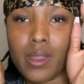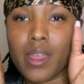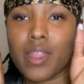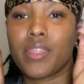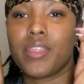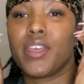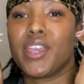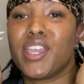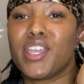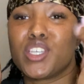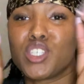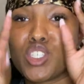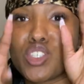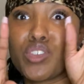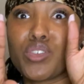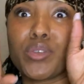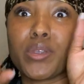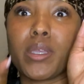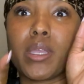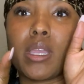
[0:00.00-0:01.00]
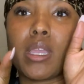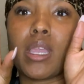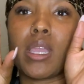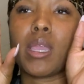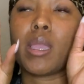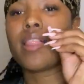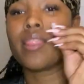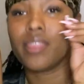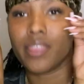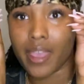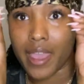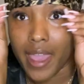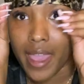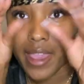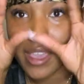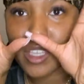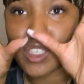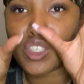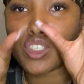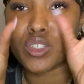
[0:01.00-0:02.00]
extreme, the
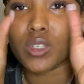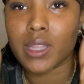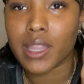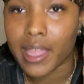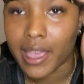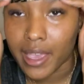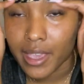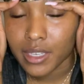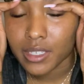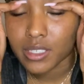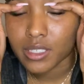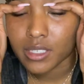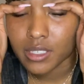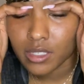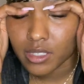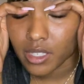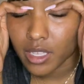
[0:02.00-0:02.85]
extra lashes.